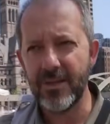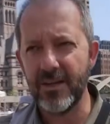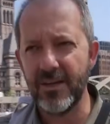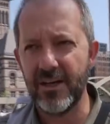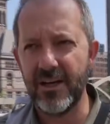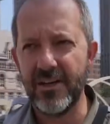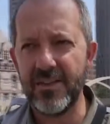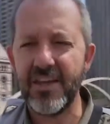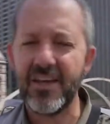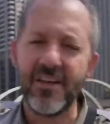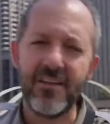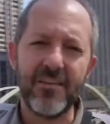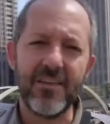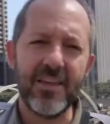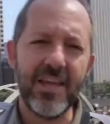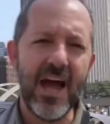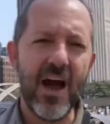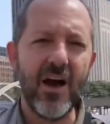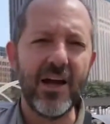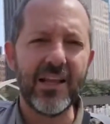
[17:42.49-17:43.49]
I think
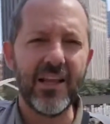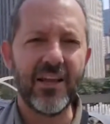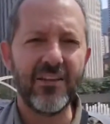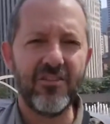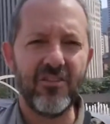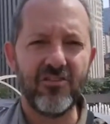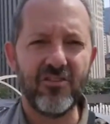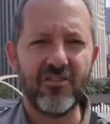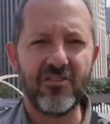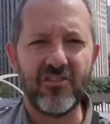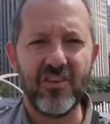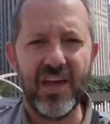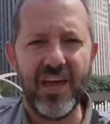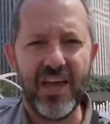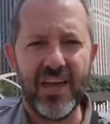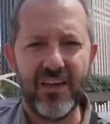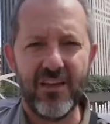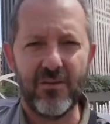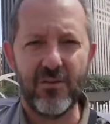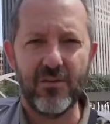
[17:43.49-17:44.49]
now I'd like to just
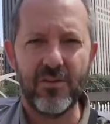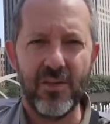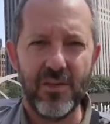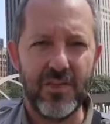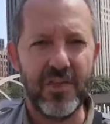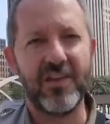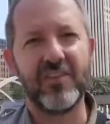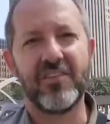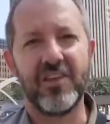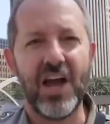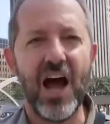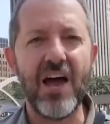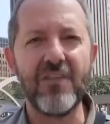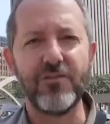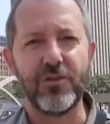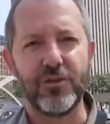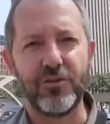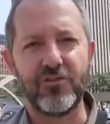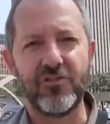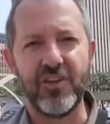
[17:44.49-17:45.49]
say the things that
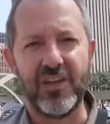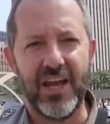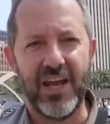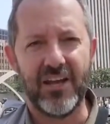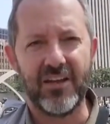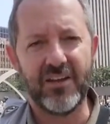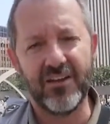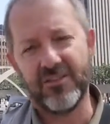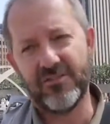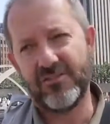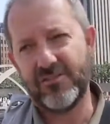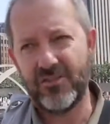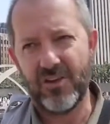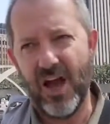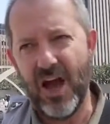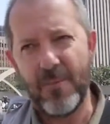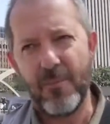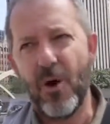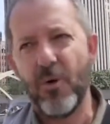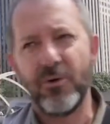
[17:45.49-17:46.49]
I've learned today, because
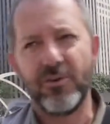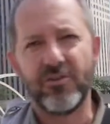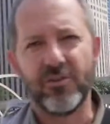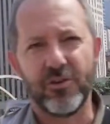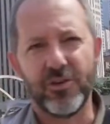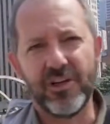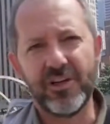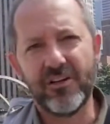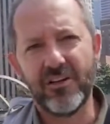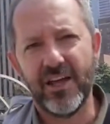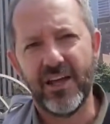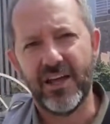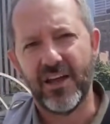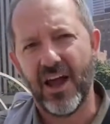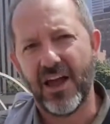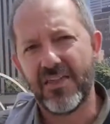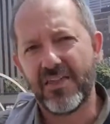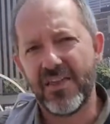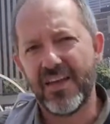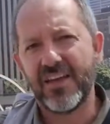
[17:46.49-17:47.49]
I'm always learning,
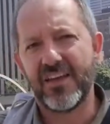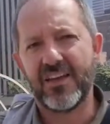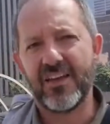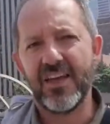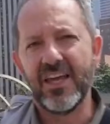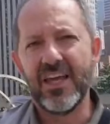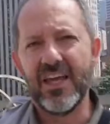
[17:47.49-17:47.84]
and I think